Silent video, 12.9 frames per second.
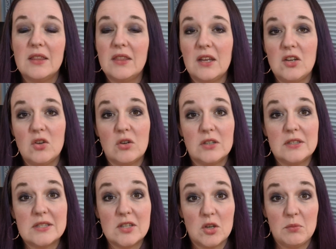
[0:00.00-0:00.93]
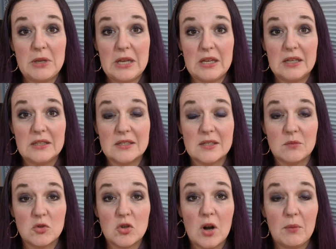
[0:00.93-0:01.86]
then you could still be in
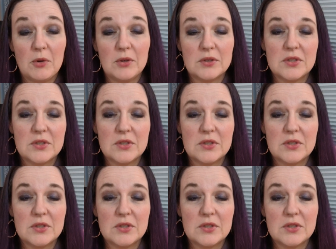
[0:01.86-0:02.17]
some trouble.